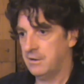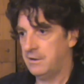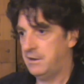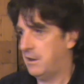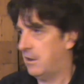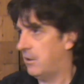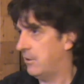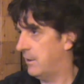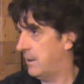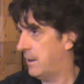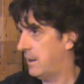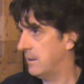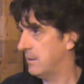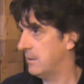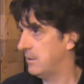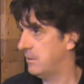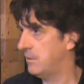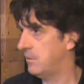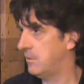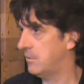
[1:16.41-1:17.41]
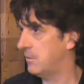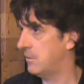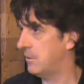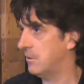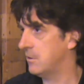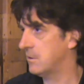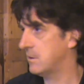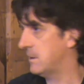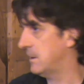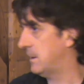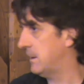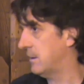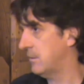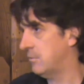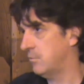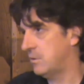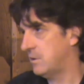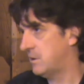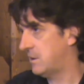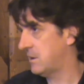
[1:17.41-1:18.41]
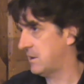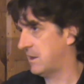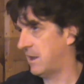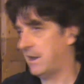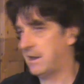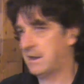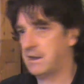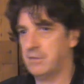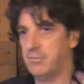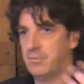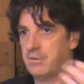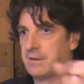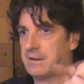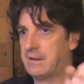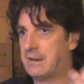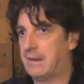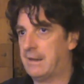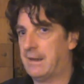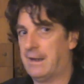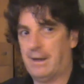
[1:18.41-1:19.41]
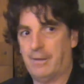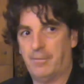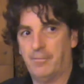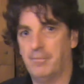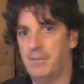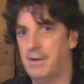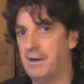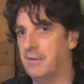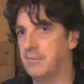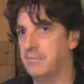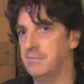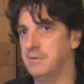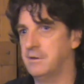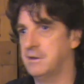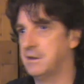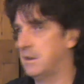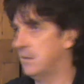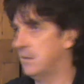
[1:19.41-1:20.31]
the Iron Islands youth hosteling and would cycle and would climb mountains,